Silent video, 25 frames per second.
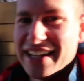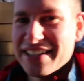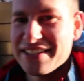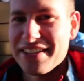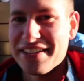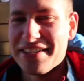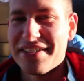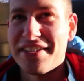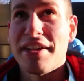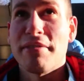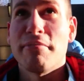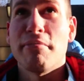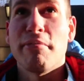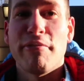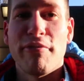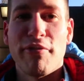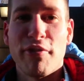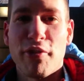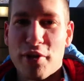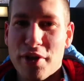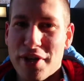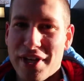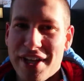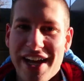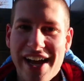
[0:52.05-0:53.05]
As I said
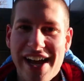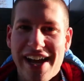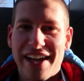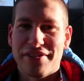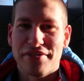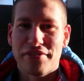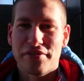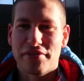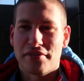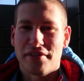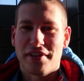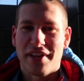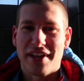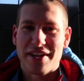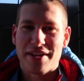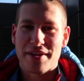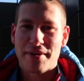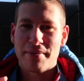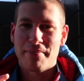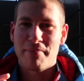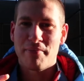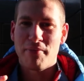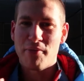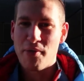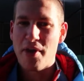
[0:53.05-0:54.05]
before, castles are like
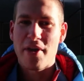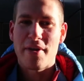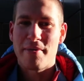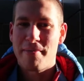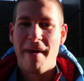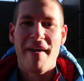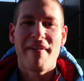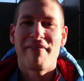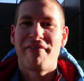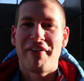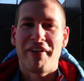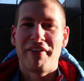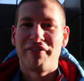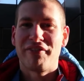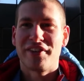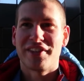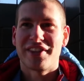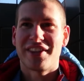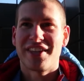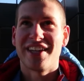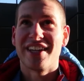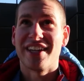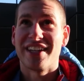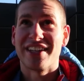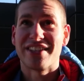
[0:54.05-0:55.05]
one of my
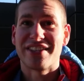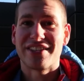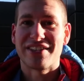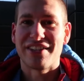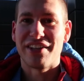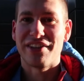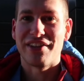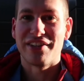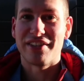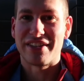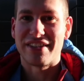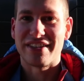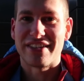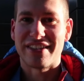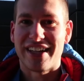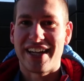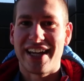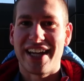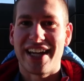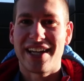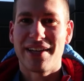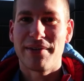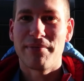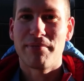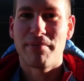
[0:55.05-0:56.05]
favorite things, so this is
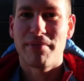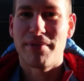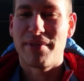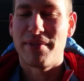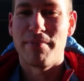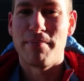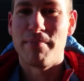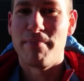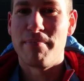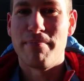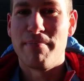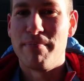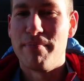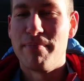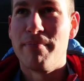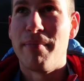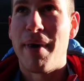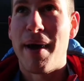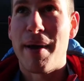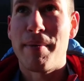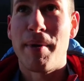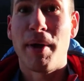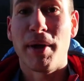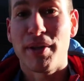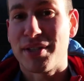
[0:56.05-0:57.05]
like the,
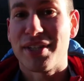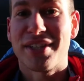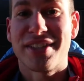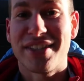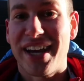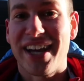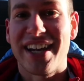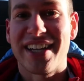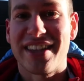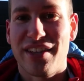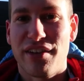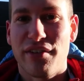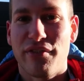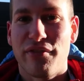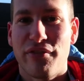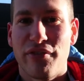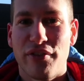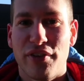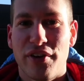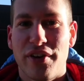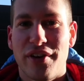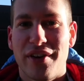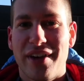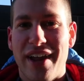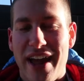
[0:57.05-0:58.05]
my most excited thing
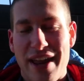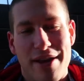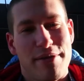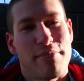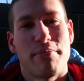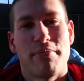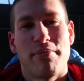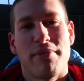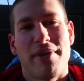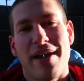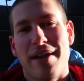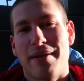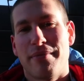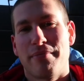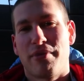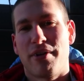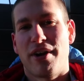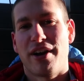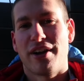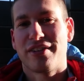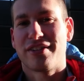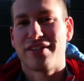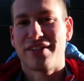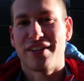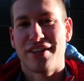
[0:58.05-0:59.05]
for
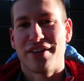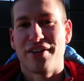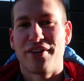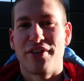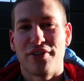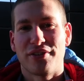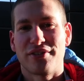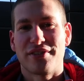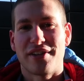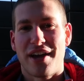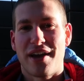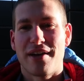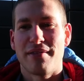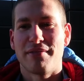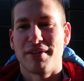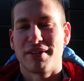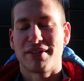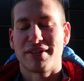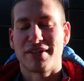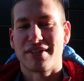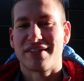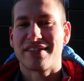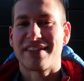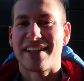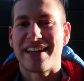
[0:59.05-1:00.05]
Edinburgh. So the whole time,
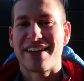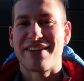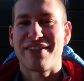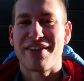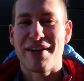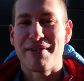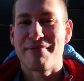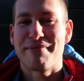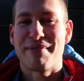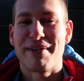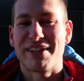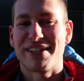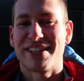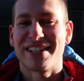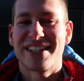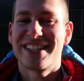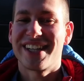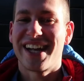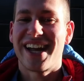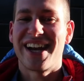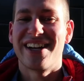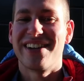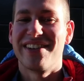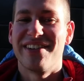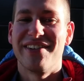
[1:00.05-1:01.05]
this is like what I'm most
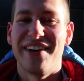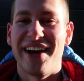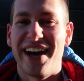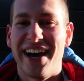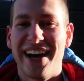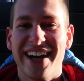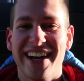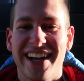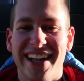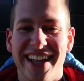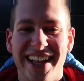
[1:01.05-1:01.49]
excited about.